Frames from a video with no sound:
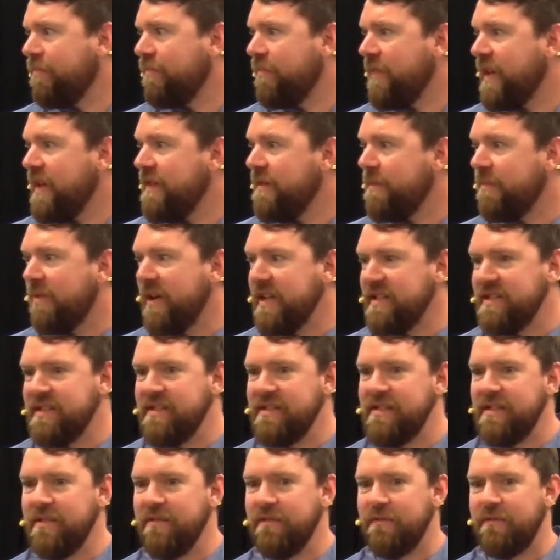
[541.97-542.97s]
in the
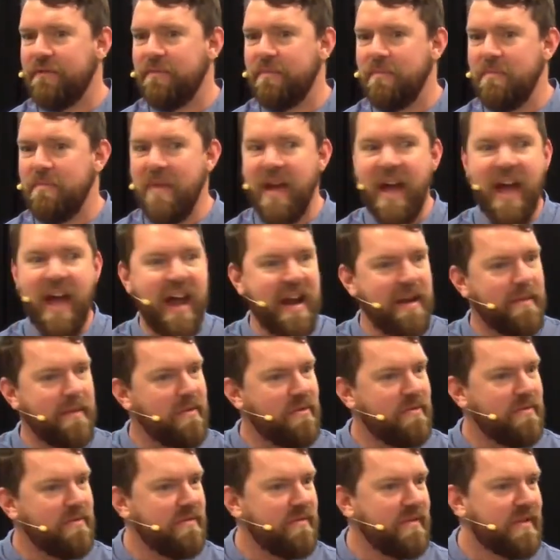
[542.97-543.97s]
presence of
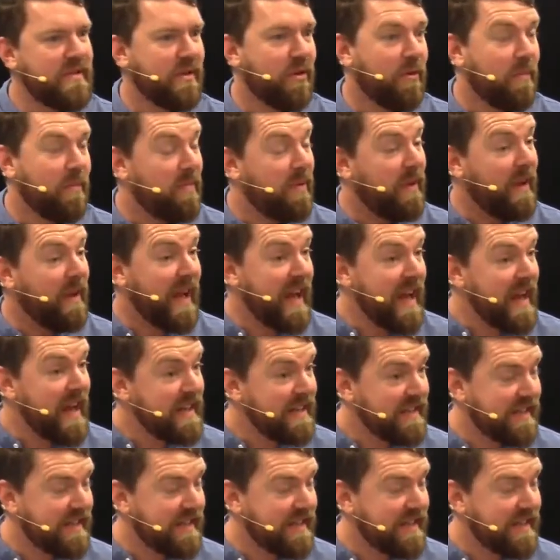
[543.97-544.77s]
animals or plants